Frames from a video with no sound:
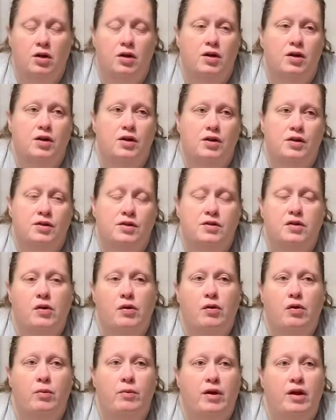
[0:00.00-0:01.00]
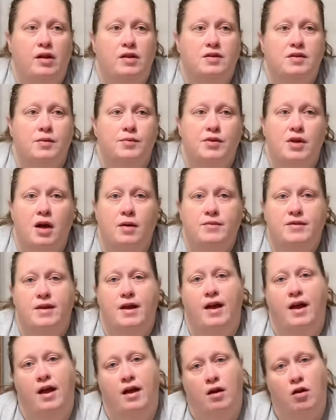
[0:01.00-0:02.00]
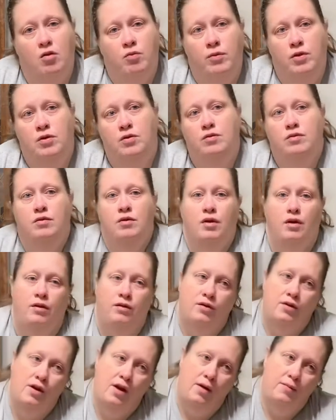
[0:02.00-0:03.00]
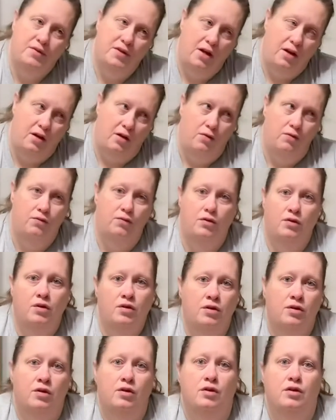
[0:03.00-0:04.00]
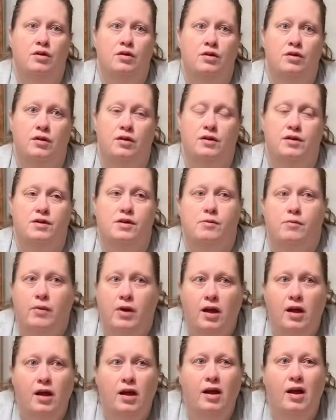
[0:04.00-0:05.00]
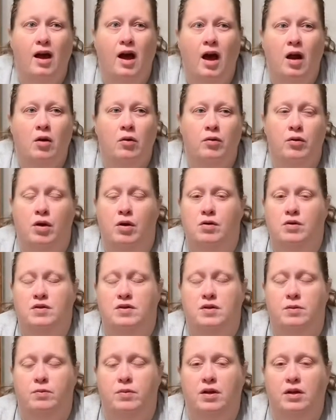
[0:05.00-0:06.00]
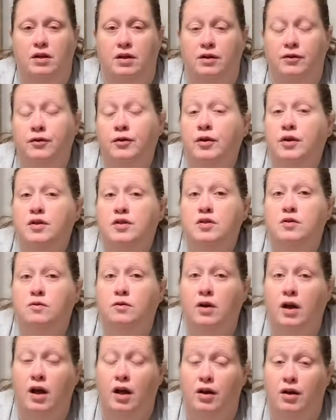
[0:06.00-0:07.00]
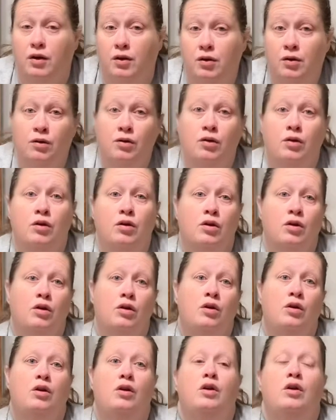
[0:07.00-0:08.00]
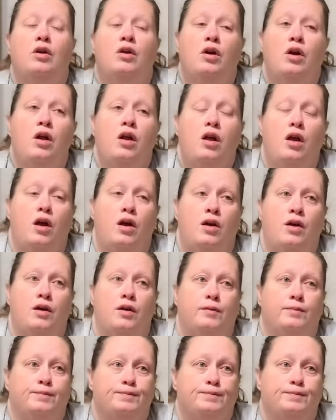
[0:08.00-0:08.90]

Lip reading: So, I mean, sometimes I add oatmeal, other times I don't. To me, I don't notice a big difference when I do. I